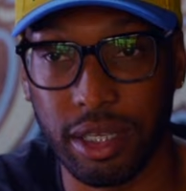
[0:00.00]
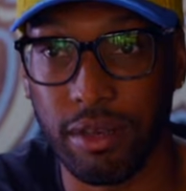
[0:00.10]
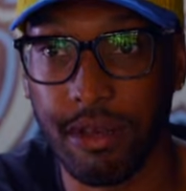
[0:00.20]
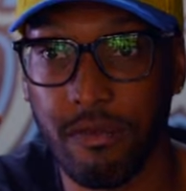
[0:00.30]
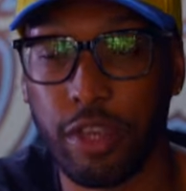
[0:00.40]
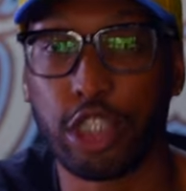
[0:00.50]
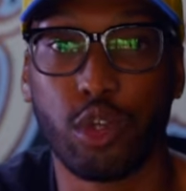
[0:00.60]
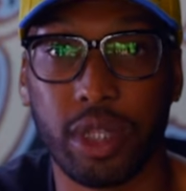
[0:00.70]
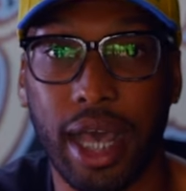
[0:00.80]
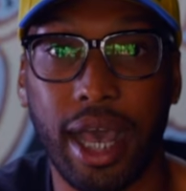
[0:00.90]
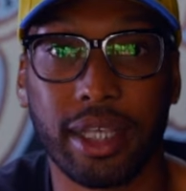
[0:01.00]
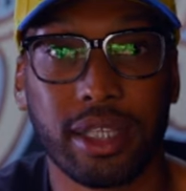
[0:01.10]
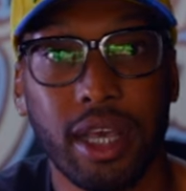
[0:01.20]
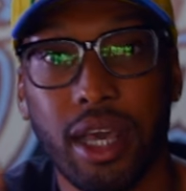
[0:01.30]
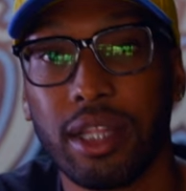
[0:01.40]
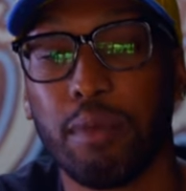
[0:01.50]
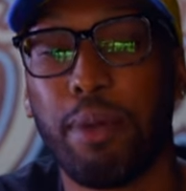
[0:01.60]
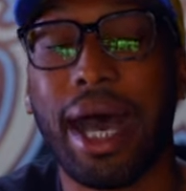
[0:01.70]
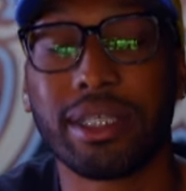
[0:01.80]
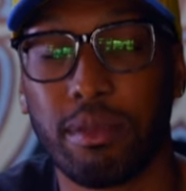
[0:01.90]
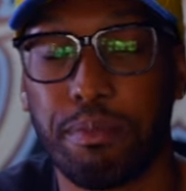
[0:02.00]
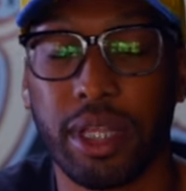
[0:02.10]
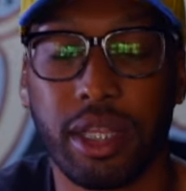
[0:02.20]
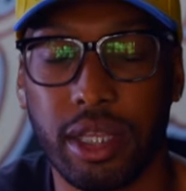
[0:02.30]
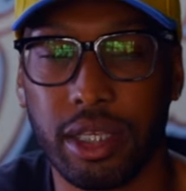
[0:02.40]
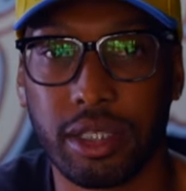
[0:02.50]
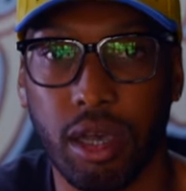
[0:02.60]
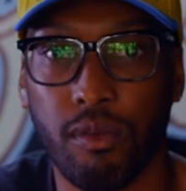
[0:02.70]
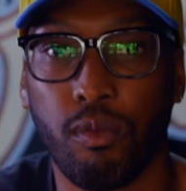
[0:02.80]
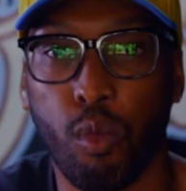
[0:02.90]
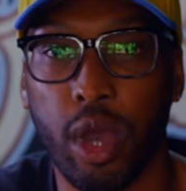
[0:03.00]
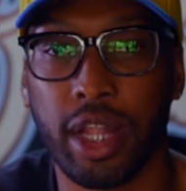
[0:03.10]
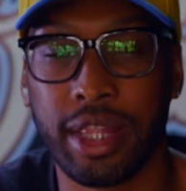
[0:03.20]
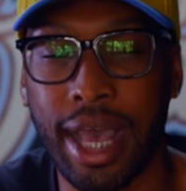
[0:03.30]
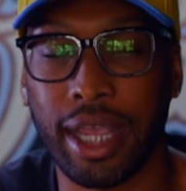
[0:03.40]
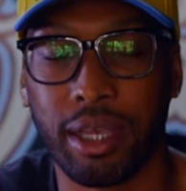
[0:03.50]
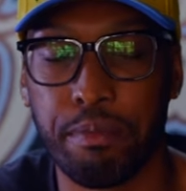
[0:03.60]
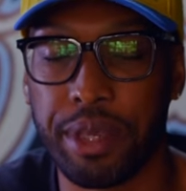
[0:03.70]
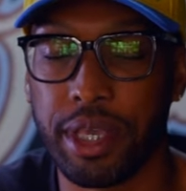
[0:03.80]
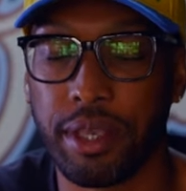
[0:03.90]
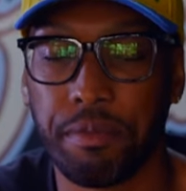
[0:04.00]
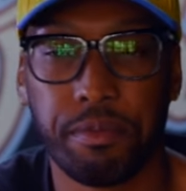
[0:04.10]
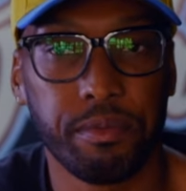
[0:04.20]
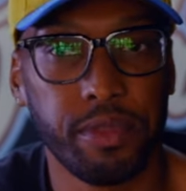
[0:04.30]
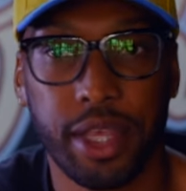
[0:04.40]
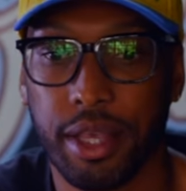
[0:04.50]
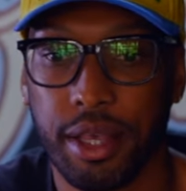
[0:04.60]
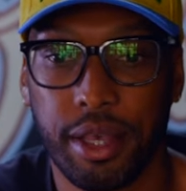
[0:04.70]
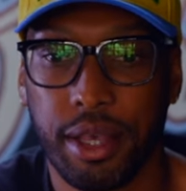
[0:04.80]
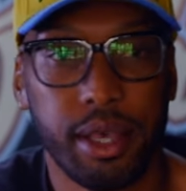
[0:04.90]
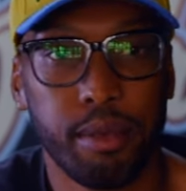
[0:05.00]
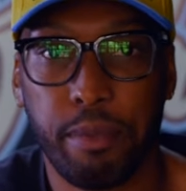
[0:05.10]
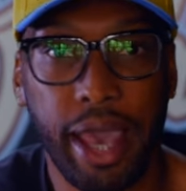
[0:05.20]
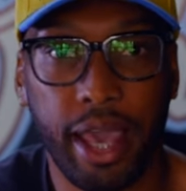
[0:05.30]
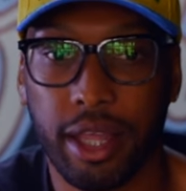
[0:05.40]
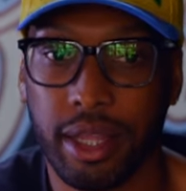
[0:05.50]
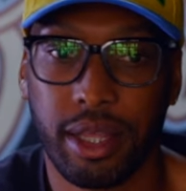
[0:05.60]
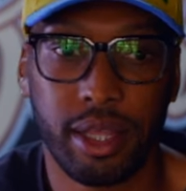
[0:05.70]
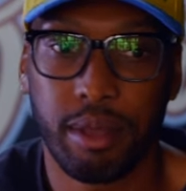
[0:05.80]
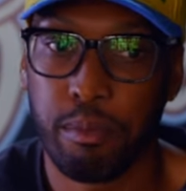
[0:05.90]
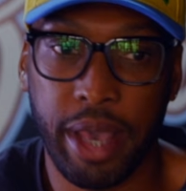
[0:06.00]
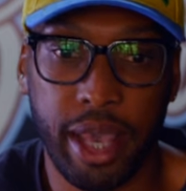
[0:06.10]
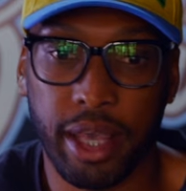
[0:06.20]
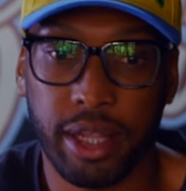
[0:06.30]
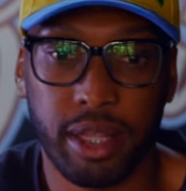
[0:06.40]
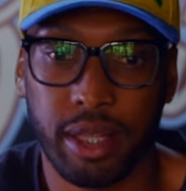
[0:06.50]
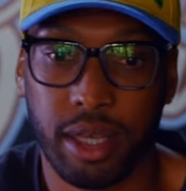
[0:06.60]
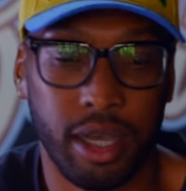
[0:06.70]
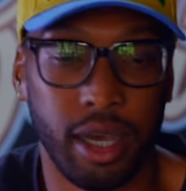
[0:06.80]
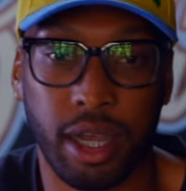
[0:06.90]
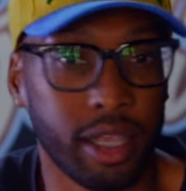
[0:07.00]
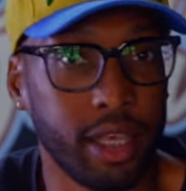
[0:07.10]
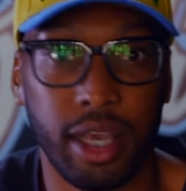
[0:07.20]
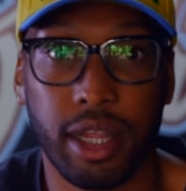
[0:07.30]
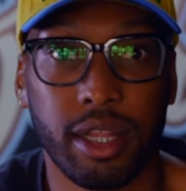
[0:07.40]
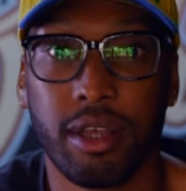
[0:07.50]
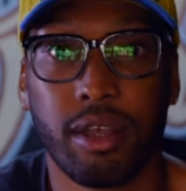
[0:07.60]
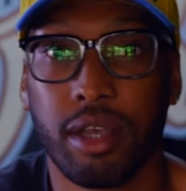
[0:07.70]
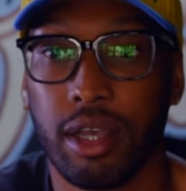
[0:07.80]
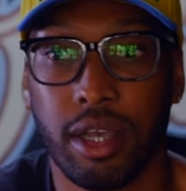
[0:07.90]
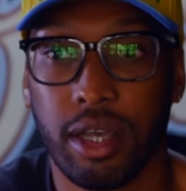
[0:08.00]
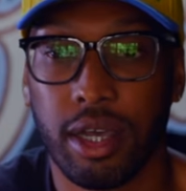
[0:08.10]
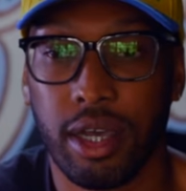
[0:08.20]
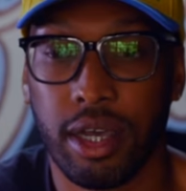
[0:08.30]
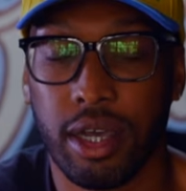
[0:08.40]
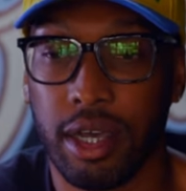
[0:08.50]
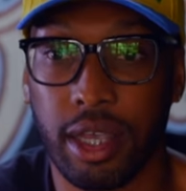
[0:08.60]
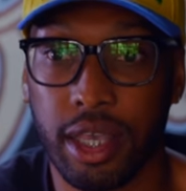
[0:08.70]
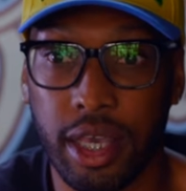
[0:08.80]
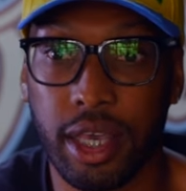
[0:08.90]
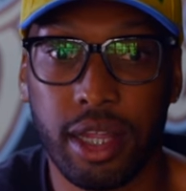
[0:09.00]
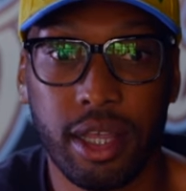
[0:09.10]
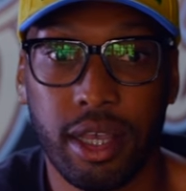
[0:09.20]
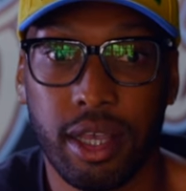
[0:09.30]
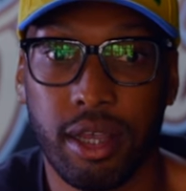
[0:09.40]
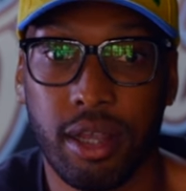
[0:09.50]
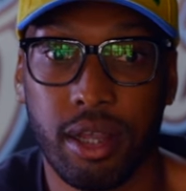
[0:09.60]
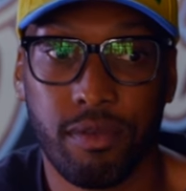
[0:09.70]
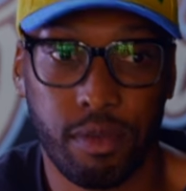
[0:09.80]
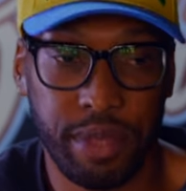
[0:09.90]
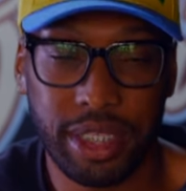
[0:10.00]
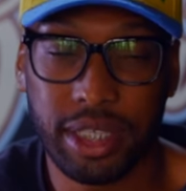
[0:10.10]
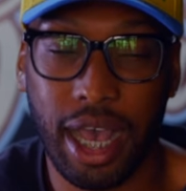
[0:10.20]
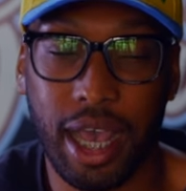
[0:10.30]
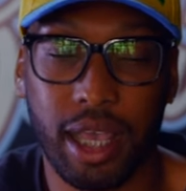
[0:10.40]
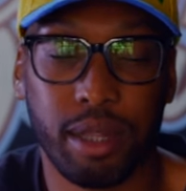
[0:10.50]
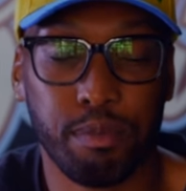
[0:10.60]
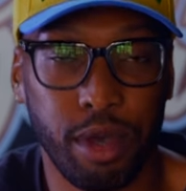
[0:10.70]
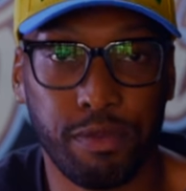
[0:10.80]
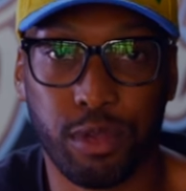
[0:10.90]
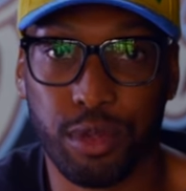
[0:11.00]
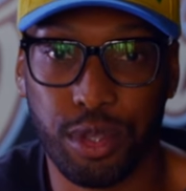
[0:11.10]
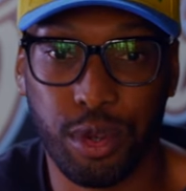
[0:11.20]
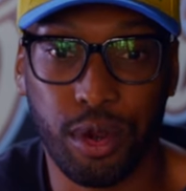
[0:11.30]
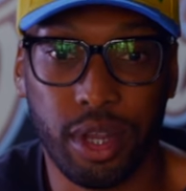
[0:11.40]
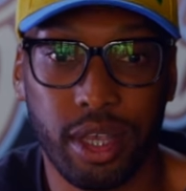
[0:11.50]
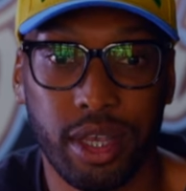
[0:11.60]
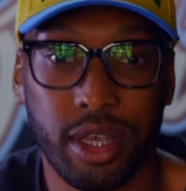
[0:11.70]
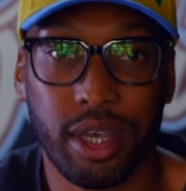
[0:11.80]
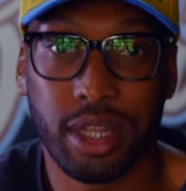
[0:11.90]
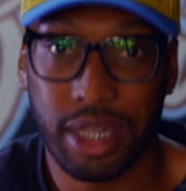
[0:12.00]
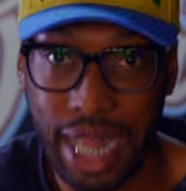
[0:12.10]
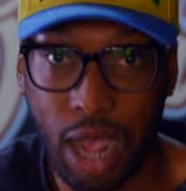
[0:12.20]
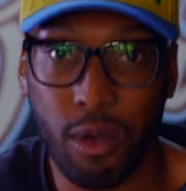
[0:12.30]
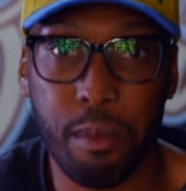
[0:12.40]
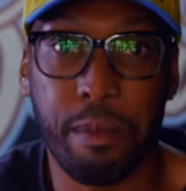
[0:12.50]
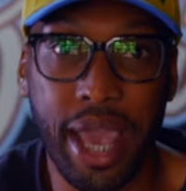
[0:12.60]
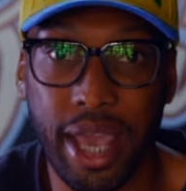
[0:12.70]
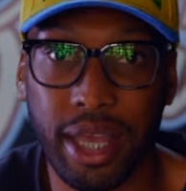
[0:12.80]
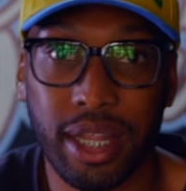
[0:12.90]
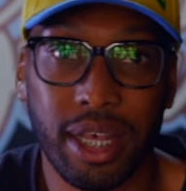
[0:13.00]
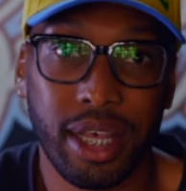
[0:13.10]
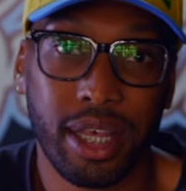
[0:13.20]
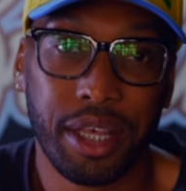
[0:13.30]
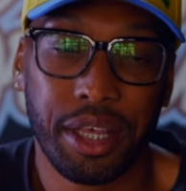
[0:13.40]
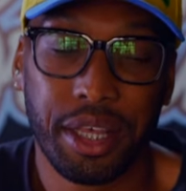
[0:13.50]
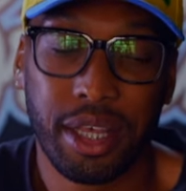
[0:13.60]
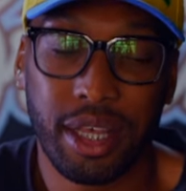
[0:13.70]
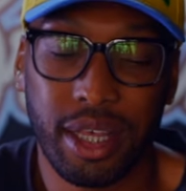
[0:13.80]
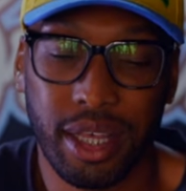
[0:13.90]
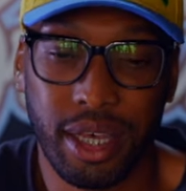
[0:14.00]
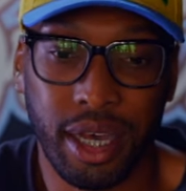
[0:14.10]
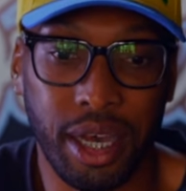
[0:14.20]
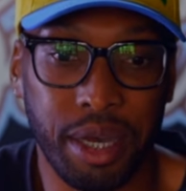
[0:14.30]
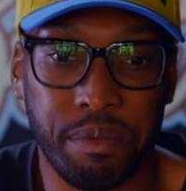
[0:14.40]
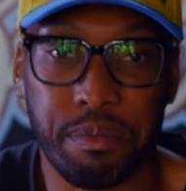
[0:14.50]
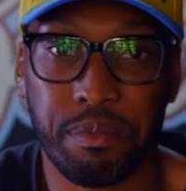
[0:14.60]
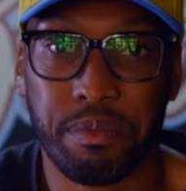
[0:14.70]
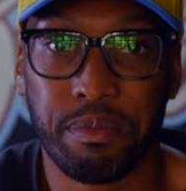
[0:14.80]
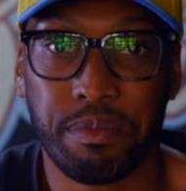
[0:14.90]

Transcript: to visualize the possibilities of what that could be. Man, man, a kid, a kid from Eastside, Buffalo, New York, now a man. Um,